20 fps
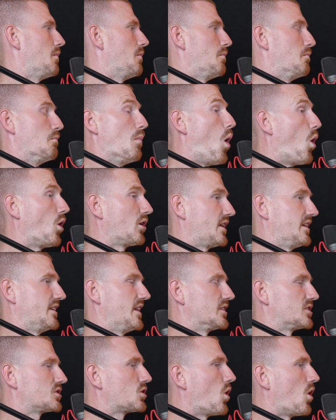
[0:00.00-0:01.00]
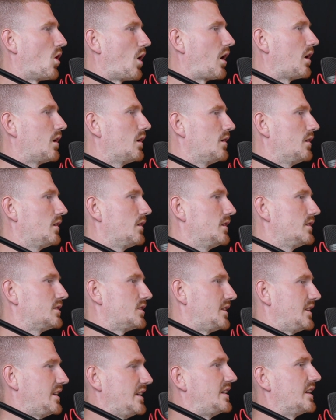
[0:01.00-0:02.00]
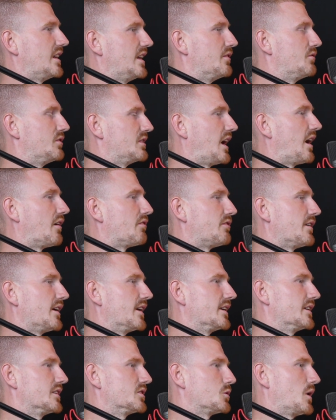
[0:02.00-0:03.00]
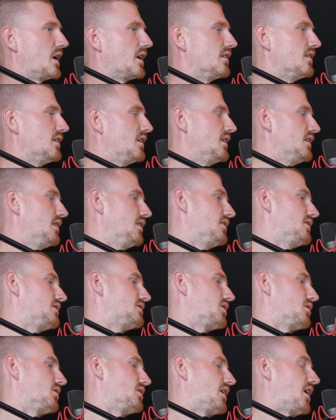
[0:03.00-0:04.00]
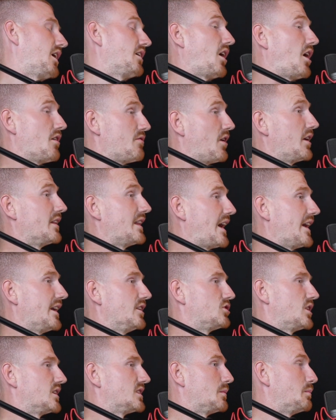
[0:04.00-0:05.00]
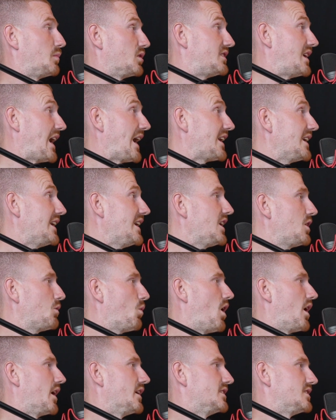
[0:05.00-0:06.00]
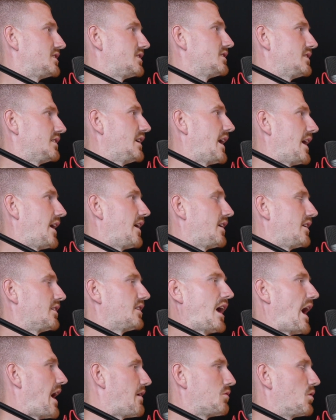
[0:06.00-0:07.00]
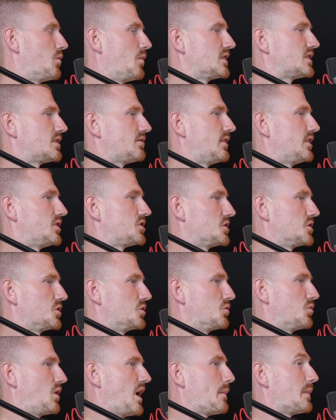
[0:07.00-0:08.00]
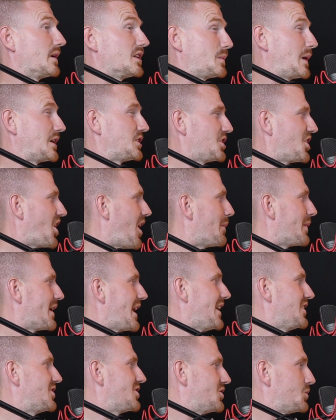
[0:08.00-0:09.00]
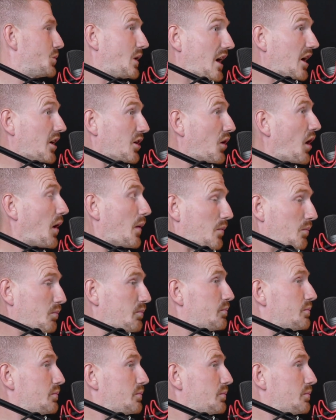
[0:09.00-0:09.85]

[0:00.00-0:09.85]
More than they'll score. So they need to live with that feeling as well. So I find that interesting. But technique-wise, everyone wants to finish on a good rep, and especially combinations with a